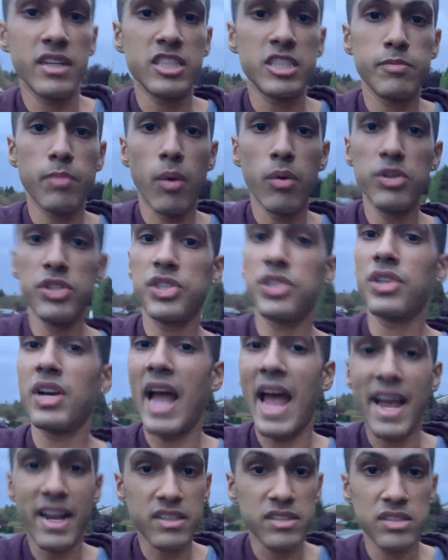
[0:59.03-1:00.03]
exposure,
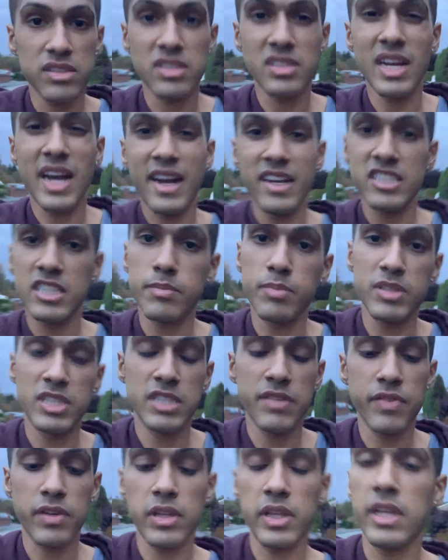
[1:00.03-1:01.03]
exercise,
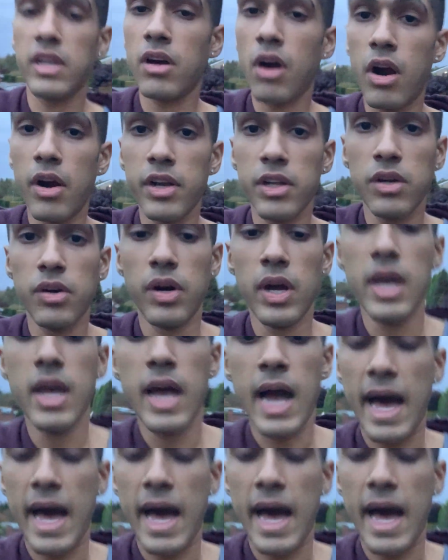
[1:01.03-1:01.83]
specifically cardio,